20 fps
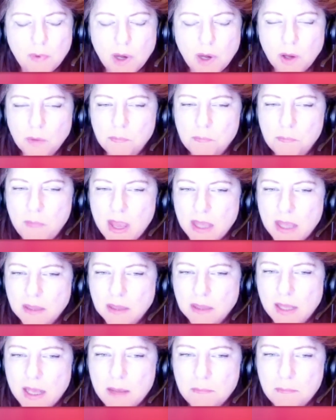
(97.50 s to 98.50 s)

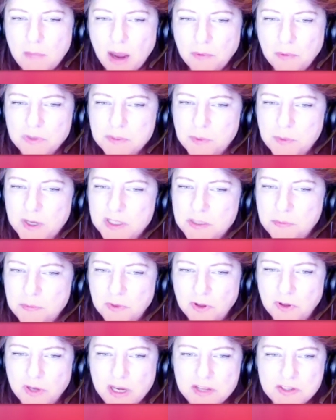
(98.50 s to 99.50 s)
Mainly my
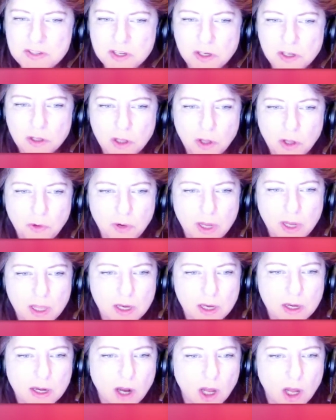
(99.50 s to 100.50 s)
responsibilities
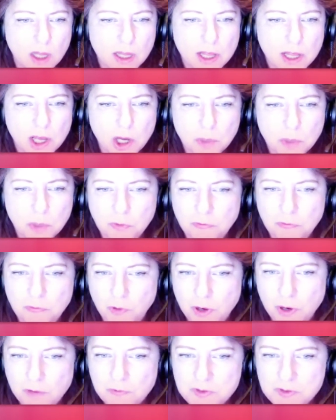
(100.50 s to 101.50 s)
included calling on
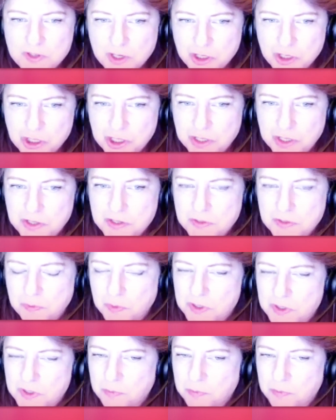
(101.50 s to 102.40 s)
referring physicians was